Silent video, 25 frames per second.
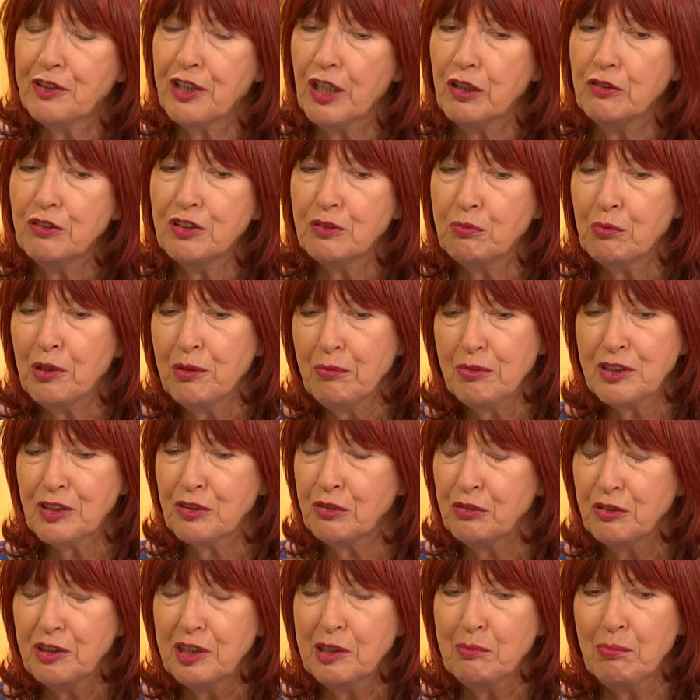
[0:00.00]
you go, we were
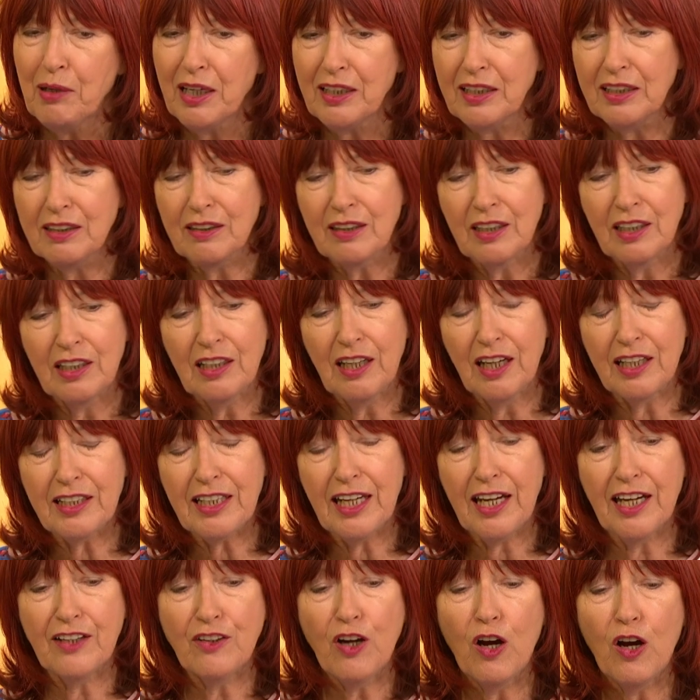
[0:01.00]
talking about it
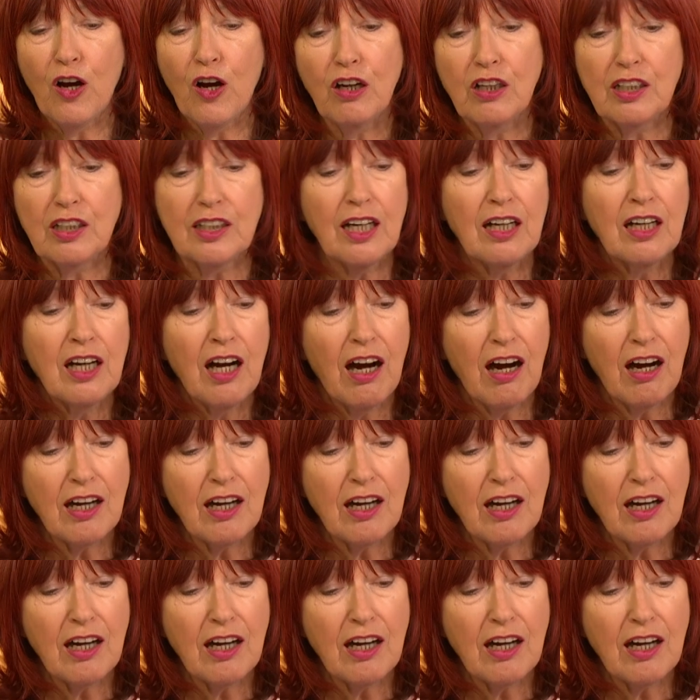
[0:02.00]
again earlier.